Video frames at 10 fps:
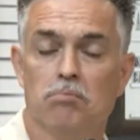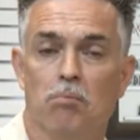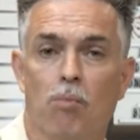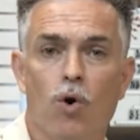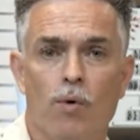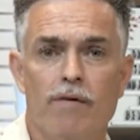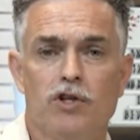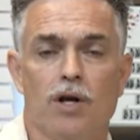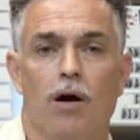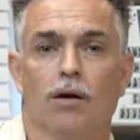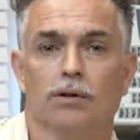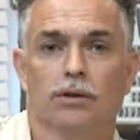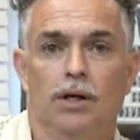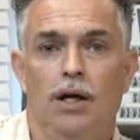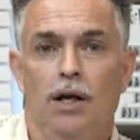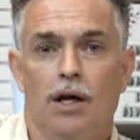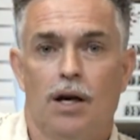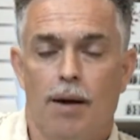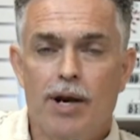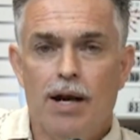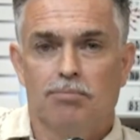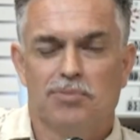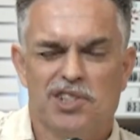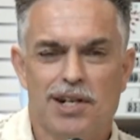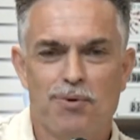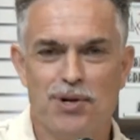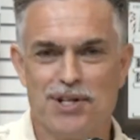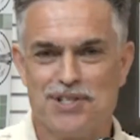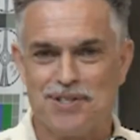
More River Talk coming up. Stay with us.